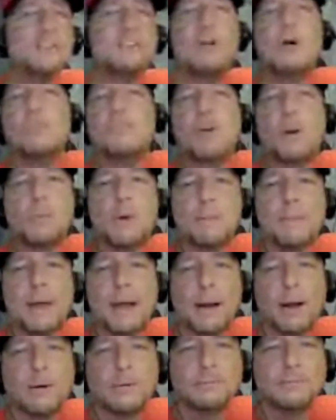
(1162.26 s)
They get Jojo
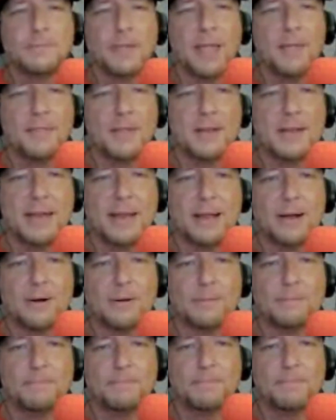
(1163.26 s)
Romero in the
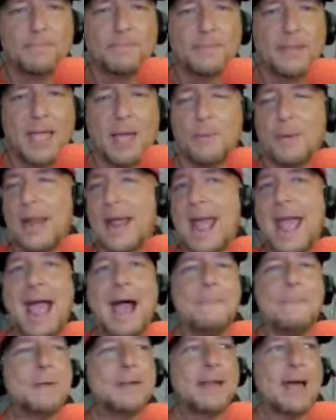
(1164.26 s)
deal. And when it
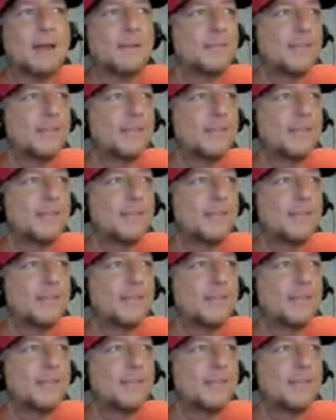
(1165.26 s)
happened,